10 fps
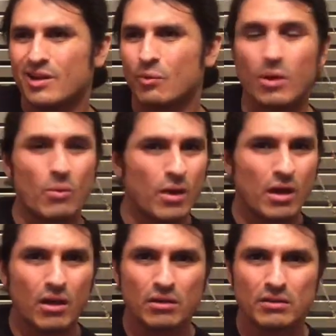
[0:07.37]
Went
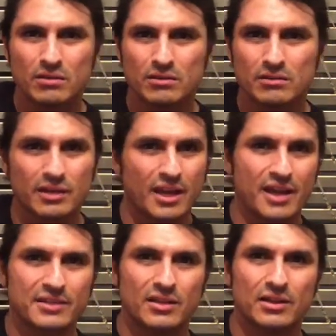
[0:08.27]
well. The
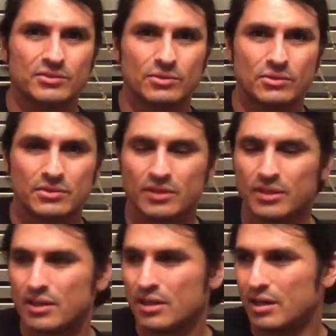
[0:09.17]
guys hustled,
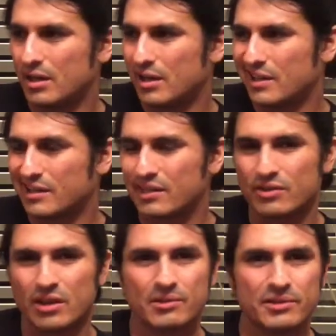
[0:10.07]
giving
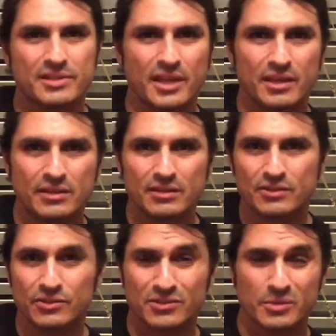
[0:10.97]
it 110,
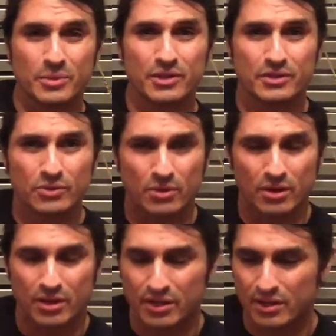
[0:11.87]
so it's going to be a good tour.